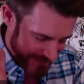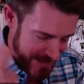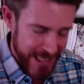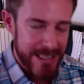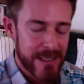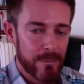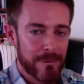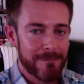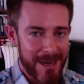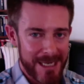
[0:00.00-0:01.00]
things that
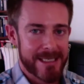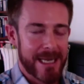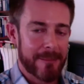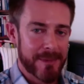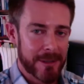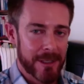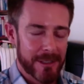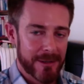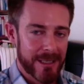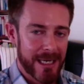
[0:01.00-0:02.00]
will mess up the
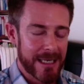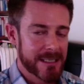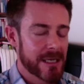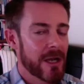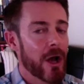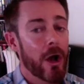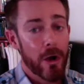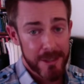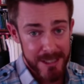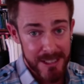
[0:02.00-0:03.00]
glycocalyx?
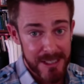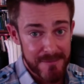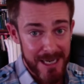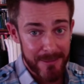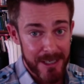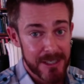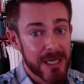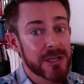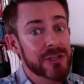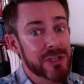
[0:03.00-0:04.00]
Oxidative damage.
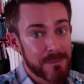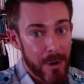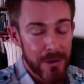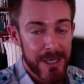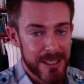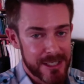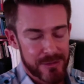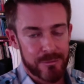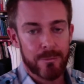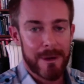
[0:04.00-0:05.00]
Smoking
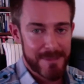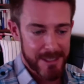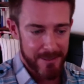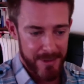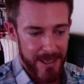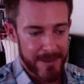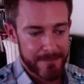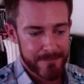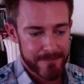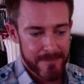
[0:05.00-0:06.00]
just rips it apart.
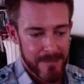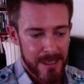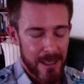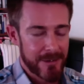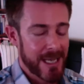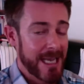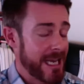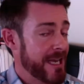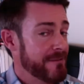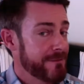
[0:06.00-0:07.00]
Okay,
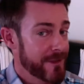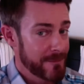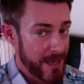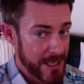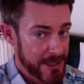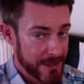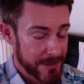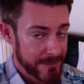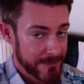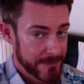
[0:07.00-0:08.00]

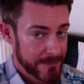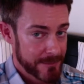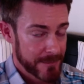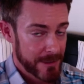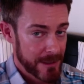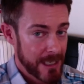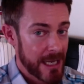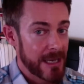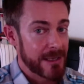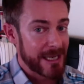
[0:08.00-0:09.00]
inflammation.
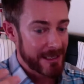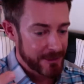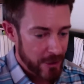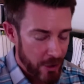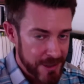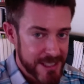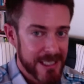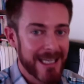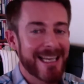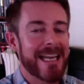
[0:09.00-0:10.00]

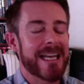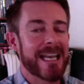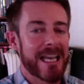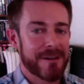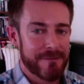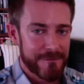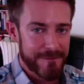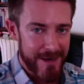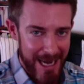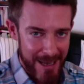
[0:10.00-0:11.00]
Constantly eating
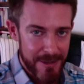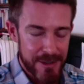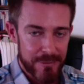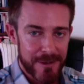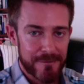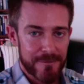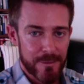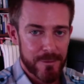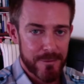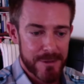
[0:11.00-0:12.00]
inflammatory
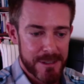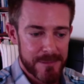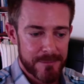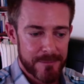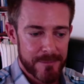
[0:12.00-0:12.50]
foods.